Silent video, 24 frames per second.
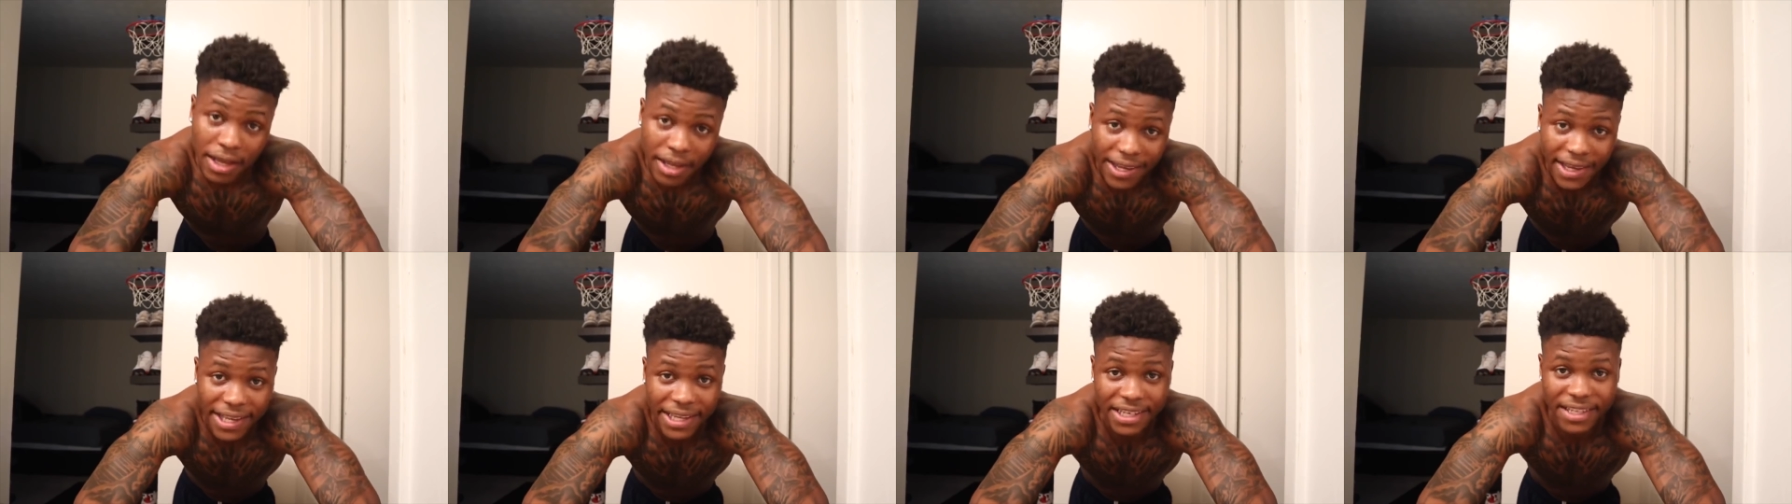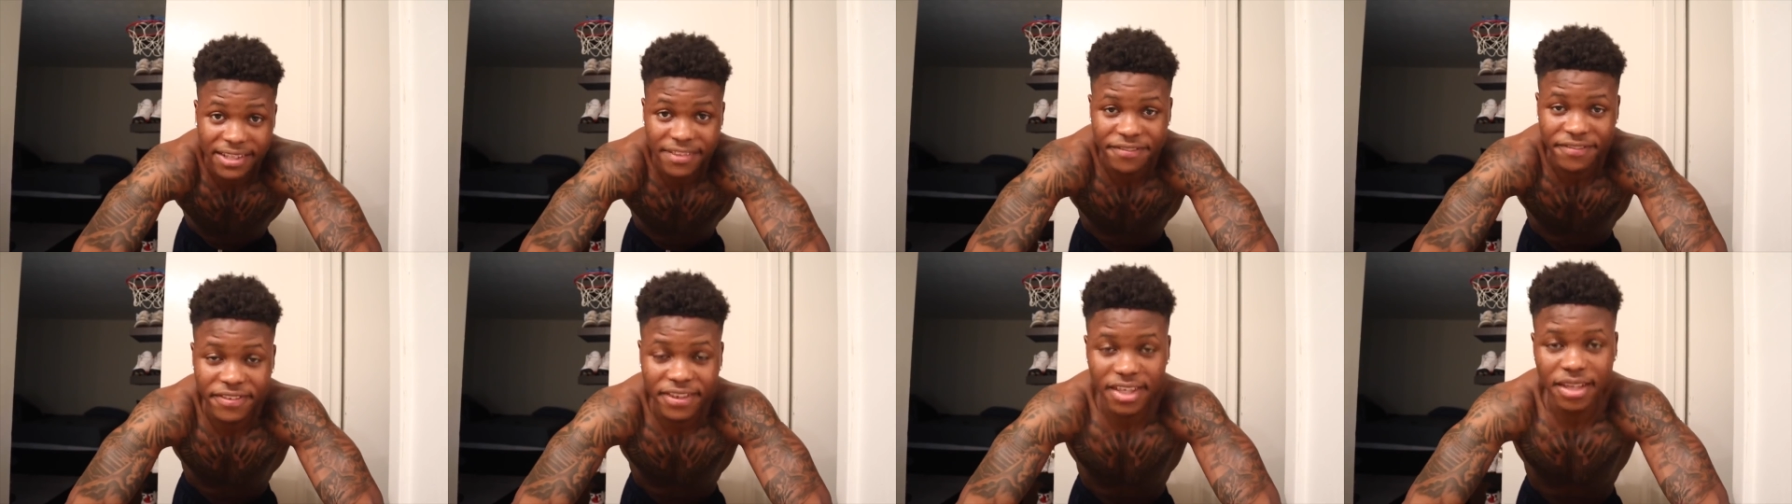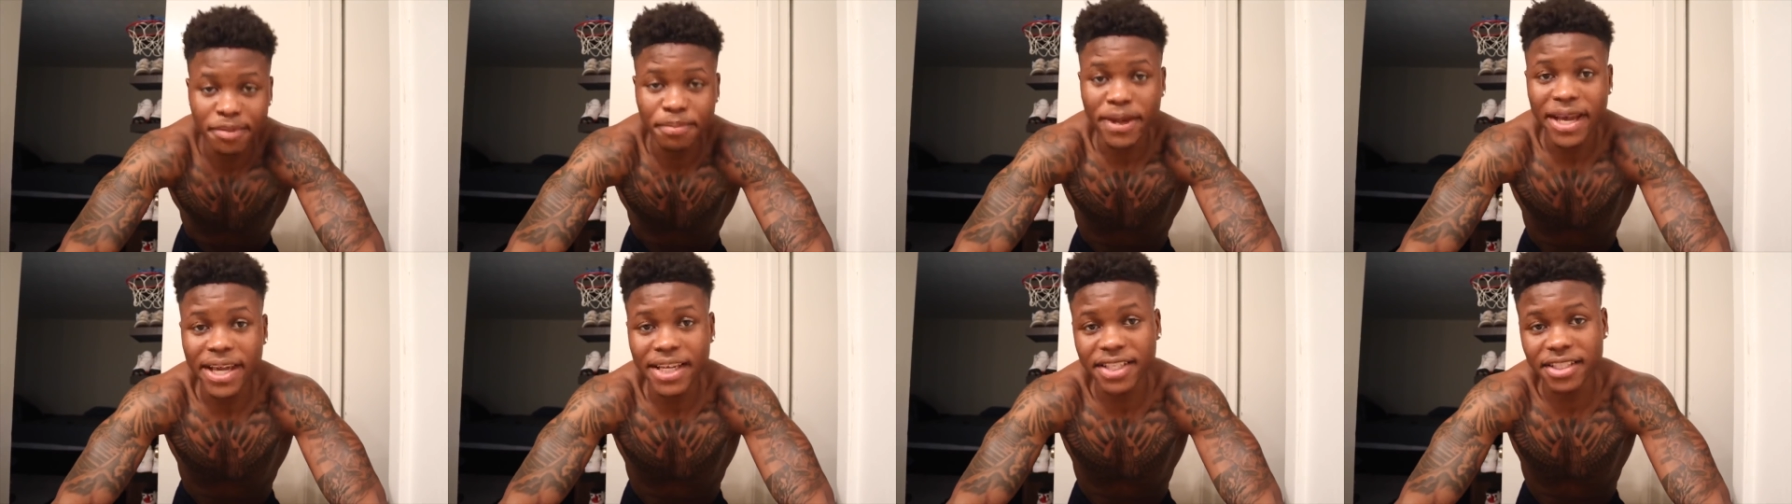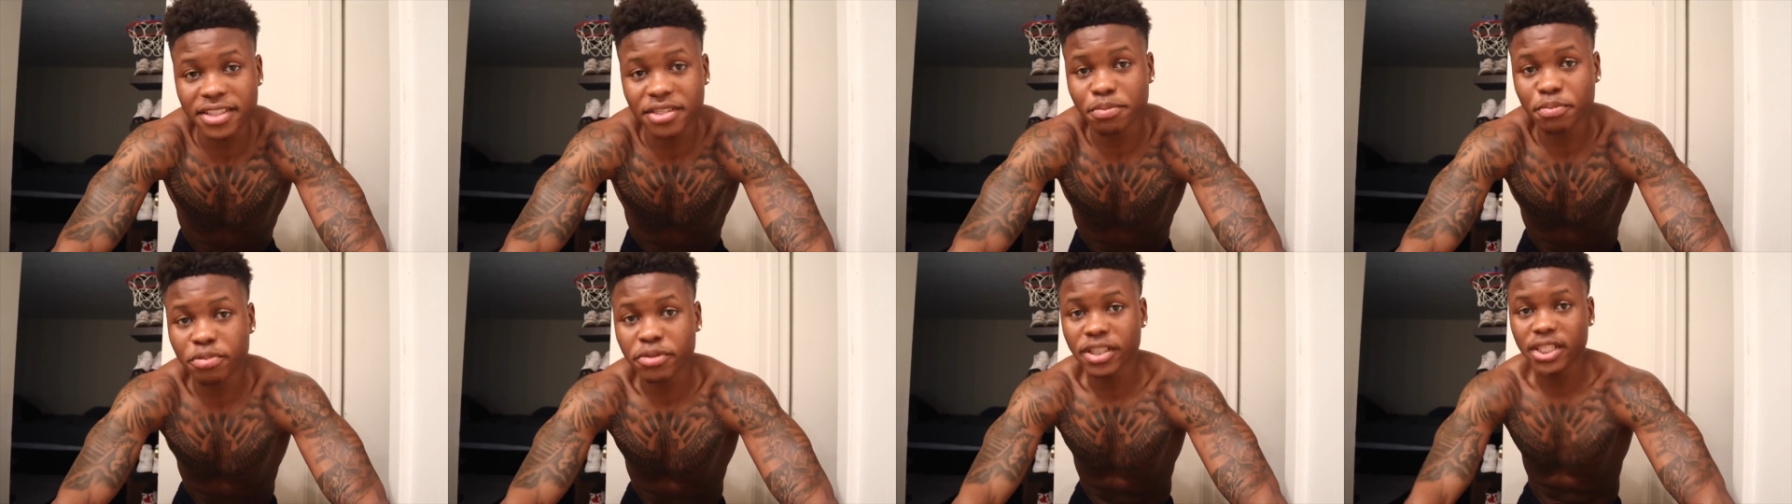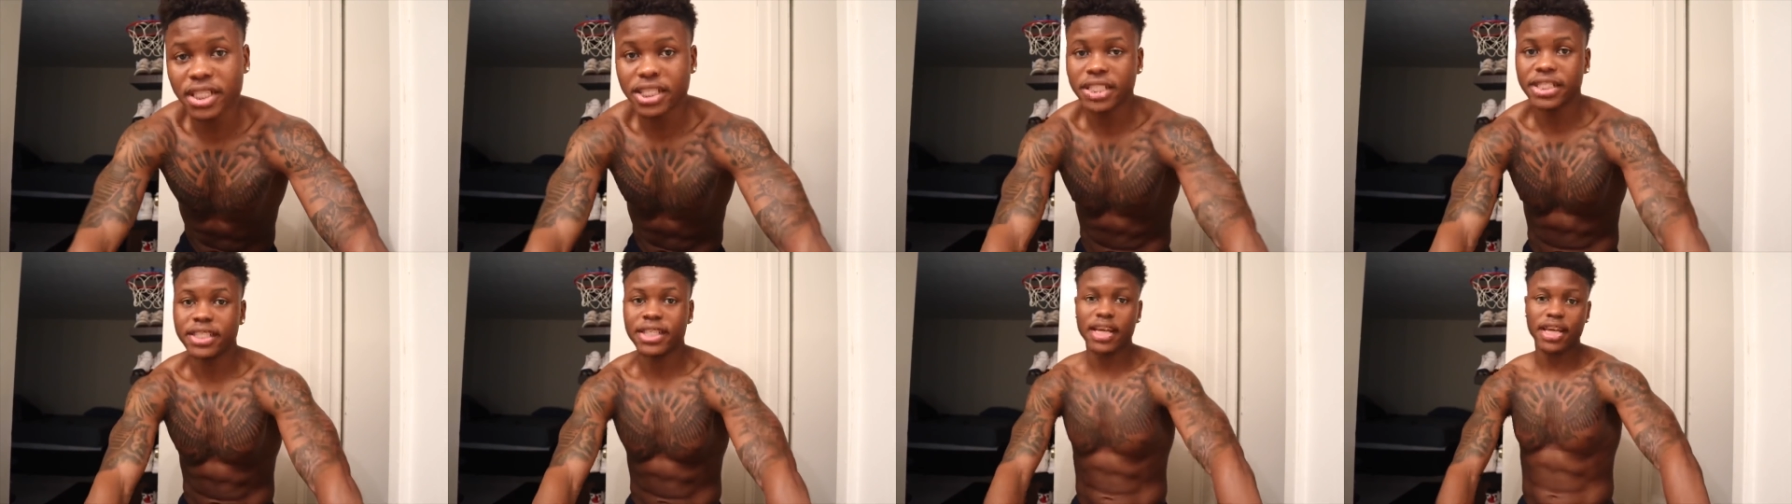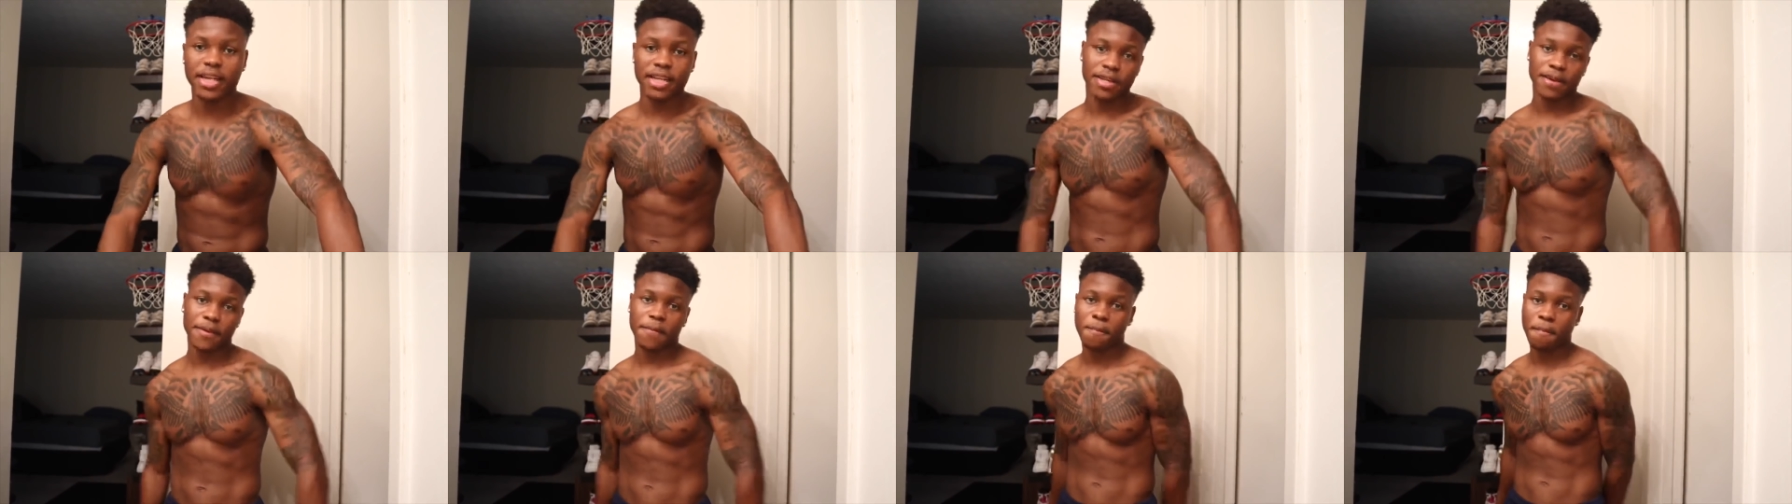Any feedback is
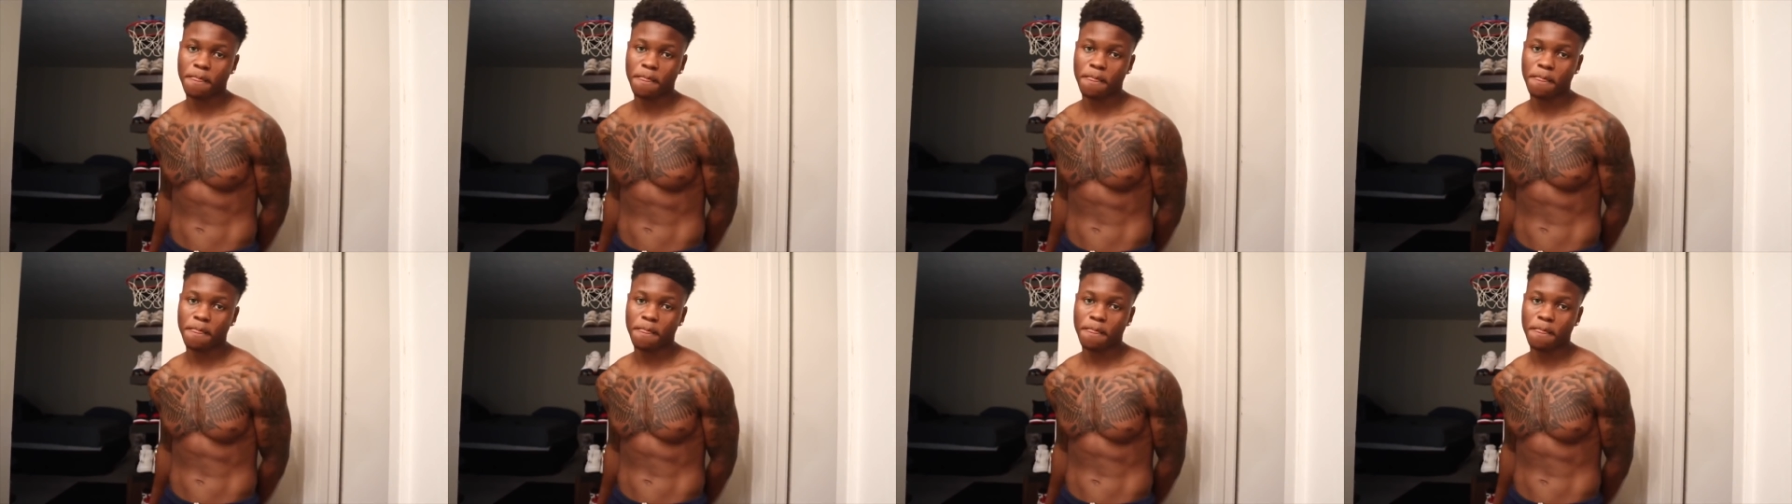appreciated.